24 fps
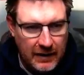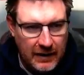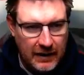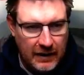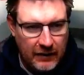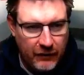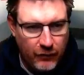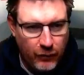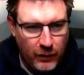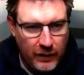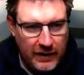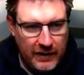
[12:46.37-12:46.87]

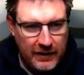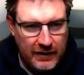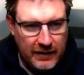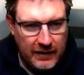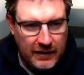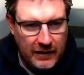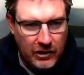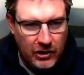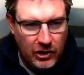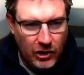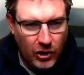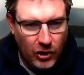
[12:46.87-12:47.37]
If we
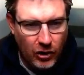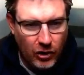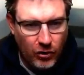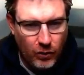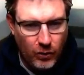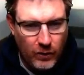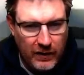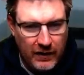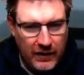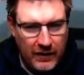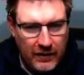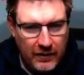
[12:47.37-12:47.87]
can go
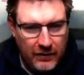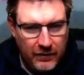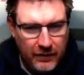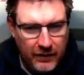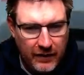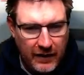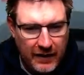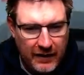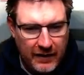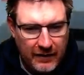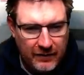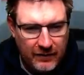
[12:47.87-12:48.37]
with,
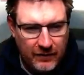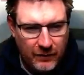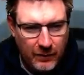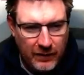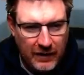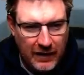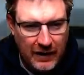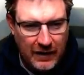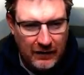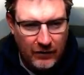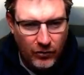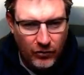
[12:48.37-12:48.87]
and
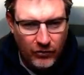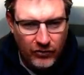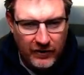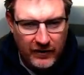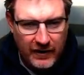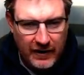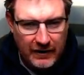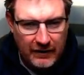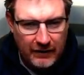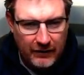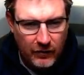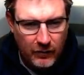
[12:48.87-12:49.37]
we are
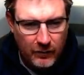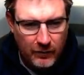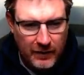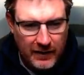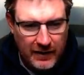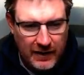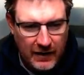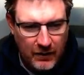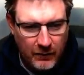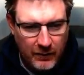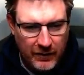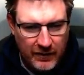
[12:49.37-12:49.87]
losing out a little
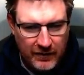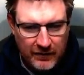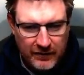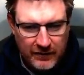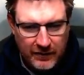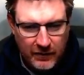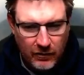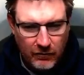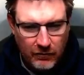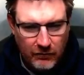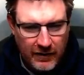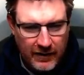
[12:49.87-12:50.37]
bit here, we can
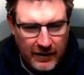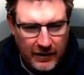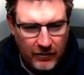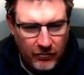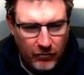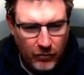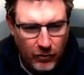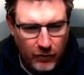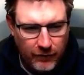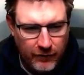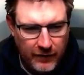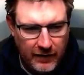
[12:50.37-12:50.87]
see already
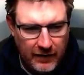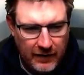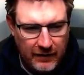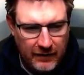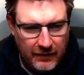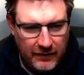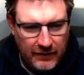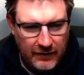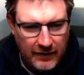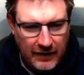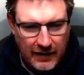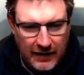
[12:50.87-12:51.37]
Crawford
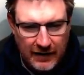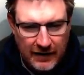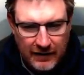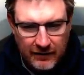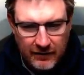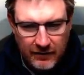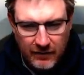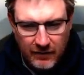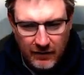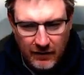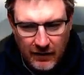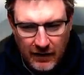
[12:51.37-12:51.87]
is
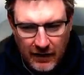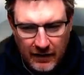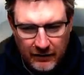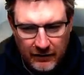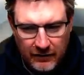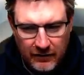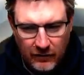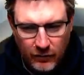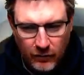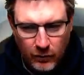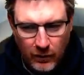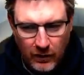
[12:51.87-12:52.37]

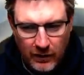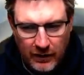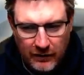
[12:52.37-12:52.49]
last as well.